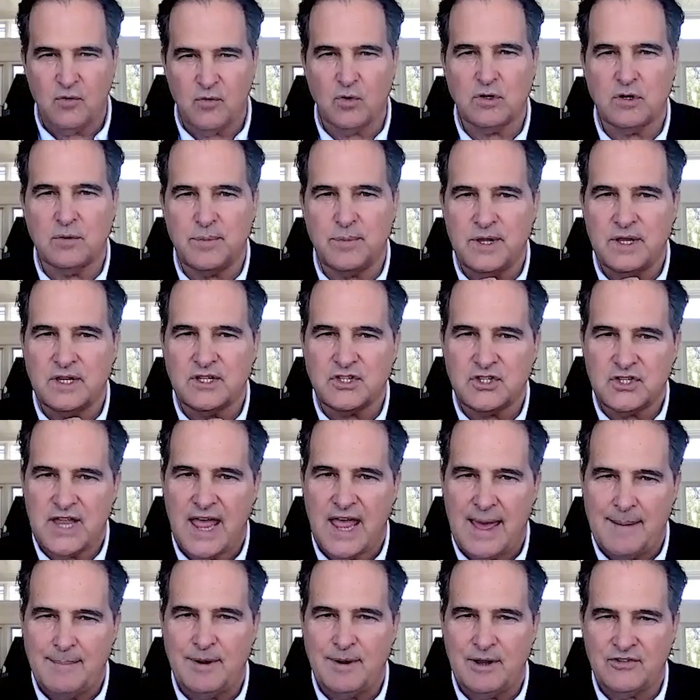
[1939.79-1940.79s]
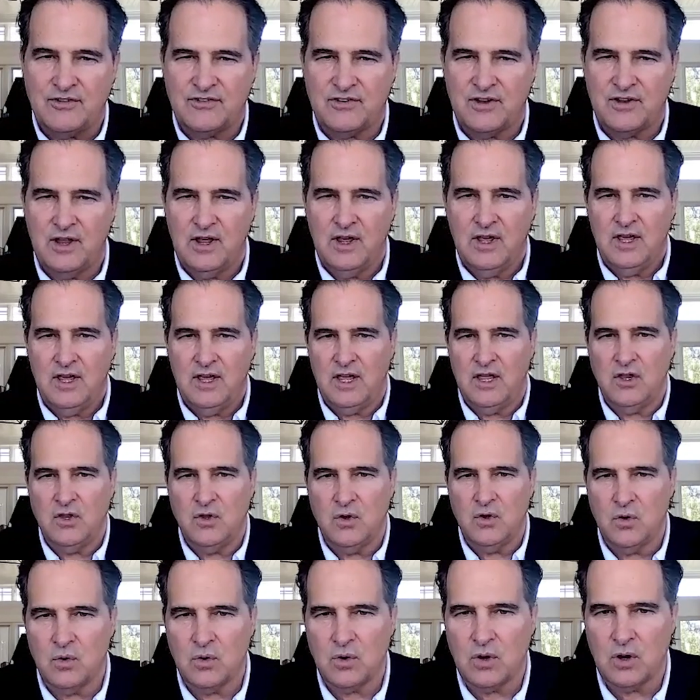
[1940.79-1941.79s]
for it to be established in
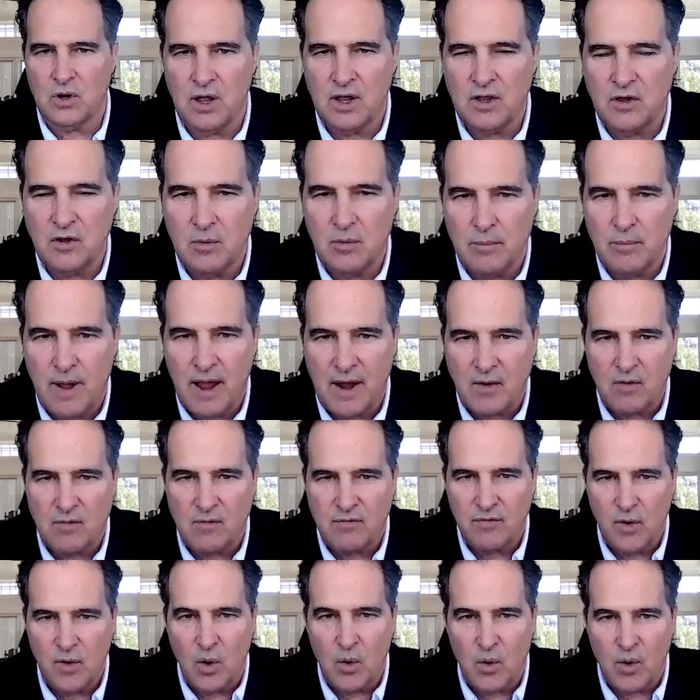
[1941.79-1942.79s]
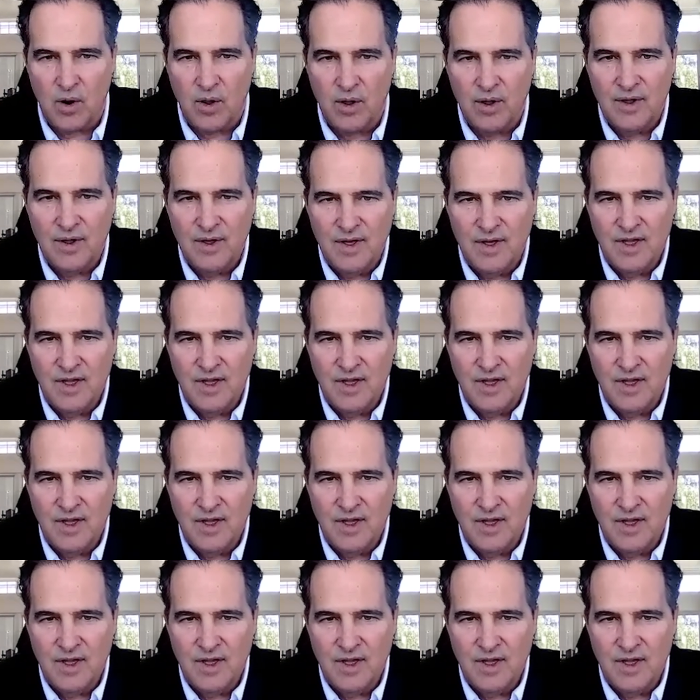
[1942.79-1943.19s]
your in your microflora.